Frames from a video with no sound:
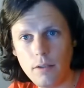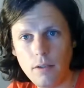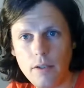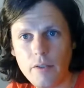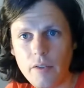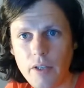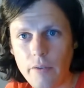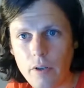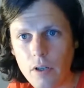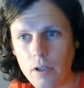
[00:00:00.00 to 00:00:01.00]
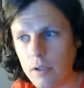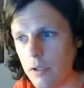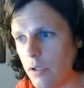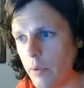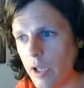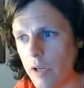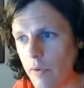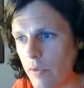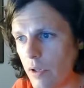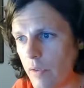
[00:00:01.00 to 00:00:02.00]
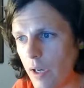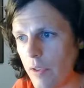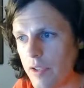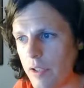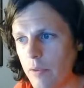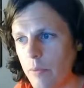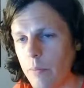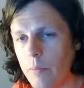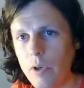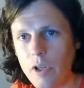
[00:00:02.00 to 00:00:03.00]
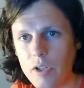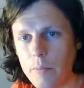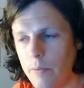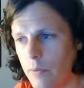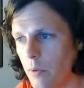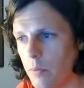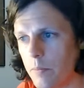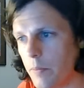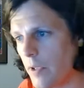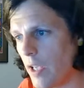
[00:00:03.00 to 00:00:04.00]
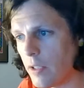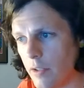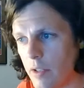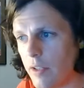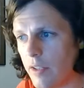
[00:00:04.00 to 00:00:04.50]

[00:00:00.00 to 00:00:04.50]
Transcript: So to give a quick overview of how the synth works before getting into the